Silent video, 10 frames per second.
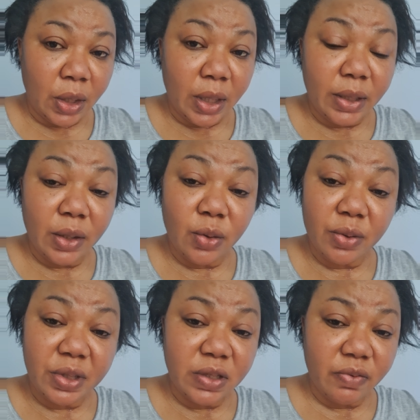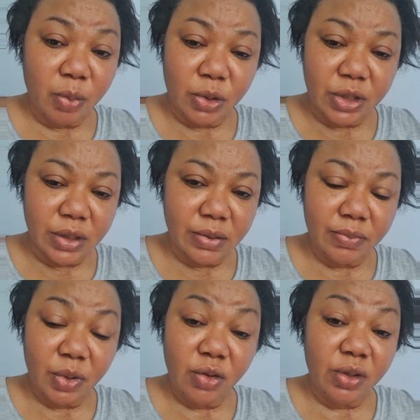I encourage everybody,
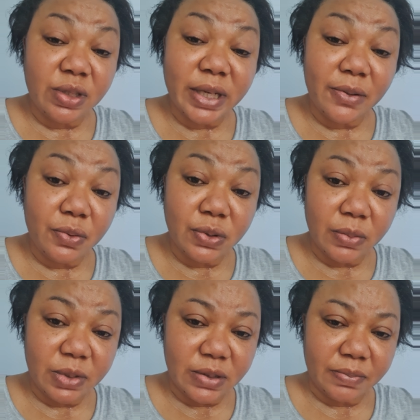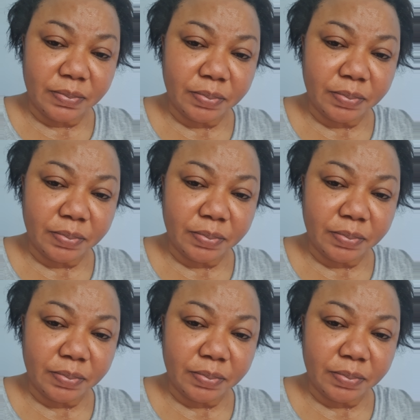maybe they try to do something.